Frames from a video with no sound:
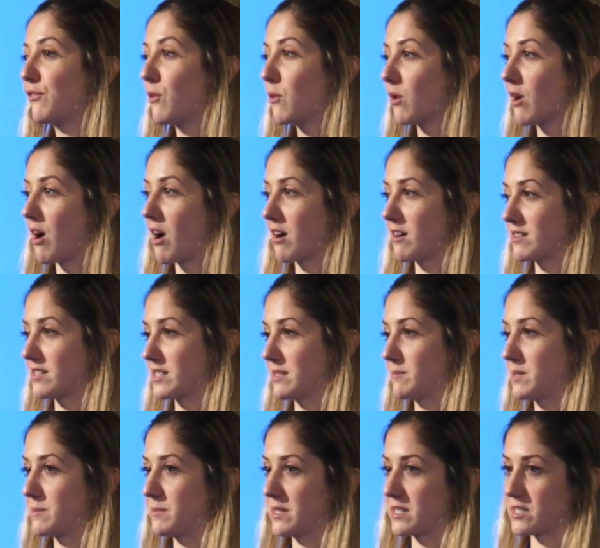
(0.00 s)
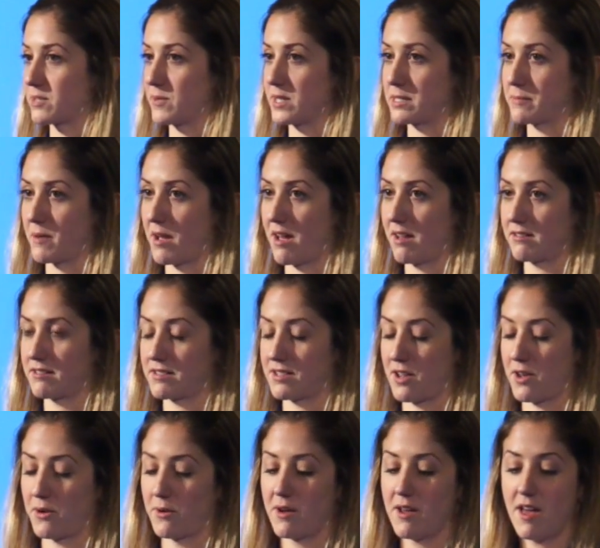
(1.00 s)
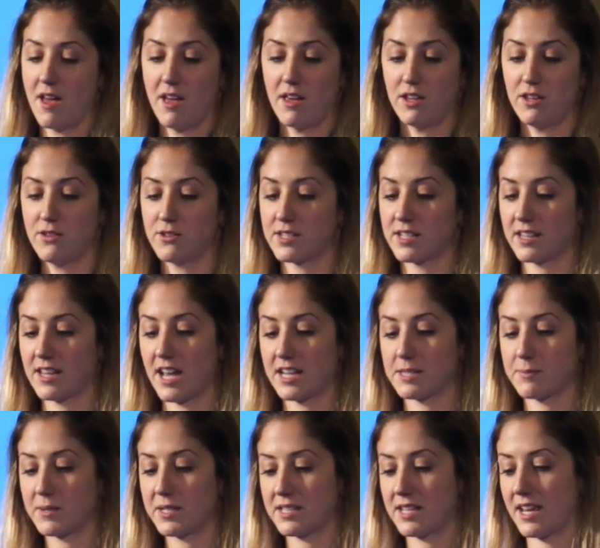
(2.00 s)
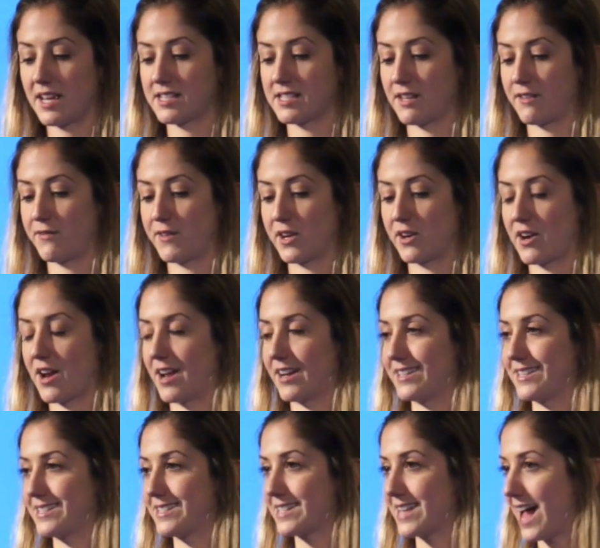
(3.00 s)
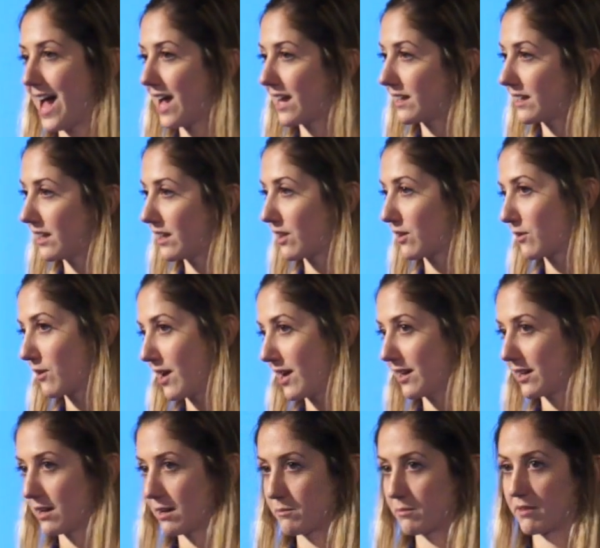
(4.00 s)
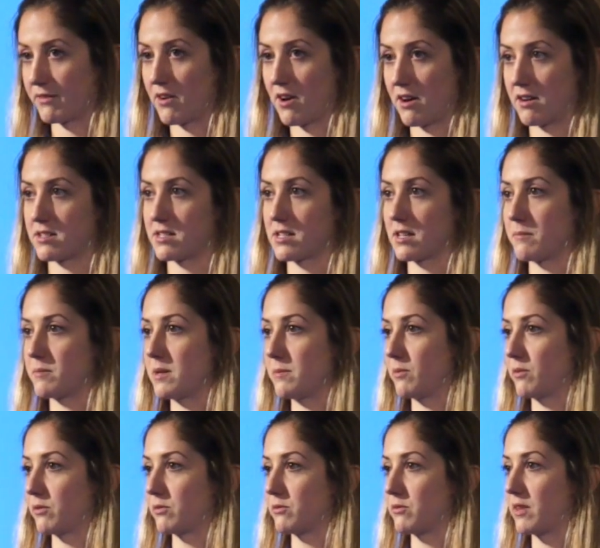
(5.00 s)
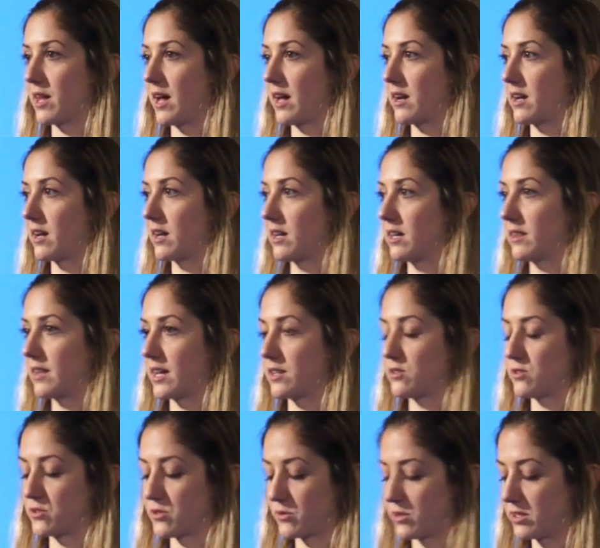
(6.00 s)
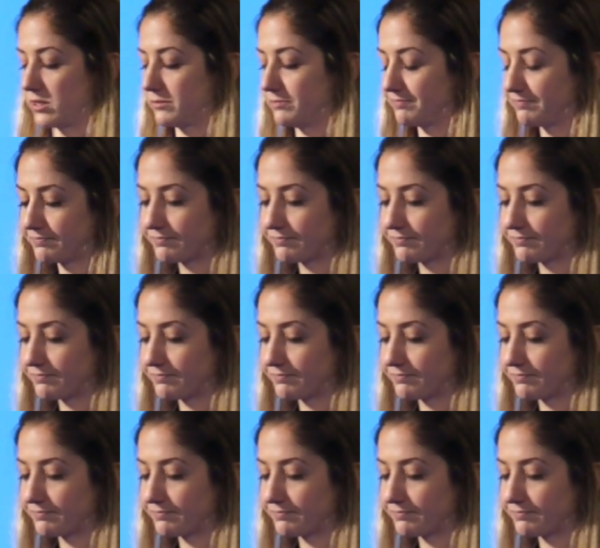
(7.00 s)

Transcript: four hearts seemed to be the sweet spot. So using that split test, they figured out exactly the right number of hearts to get people through that, uh, that tutorial.